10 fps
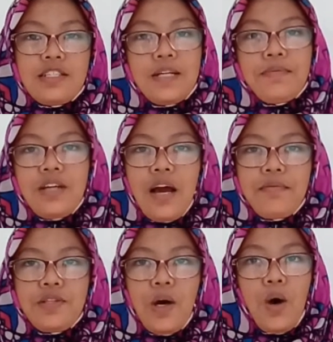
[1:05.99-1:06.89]

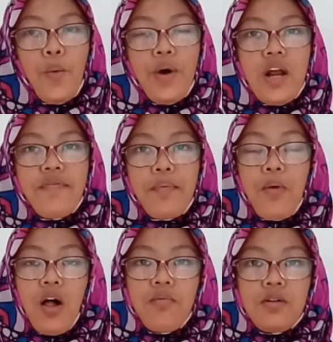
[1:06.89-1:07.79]
Sometimes, when you
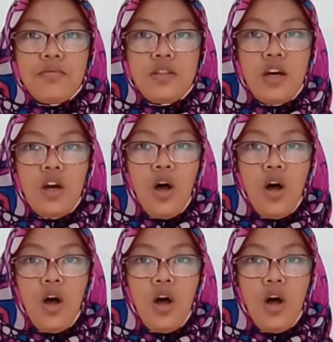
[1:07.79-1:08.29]
have problems,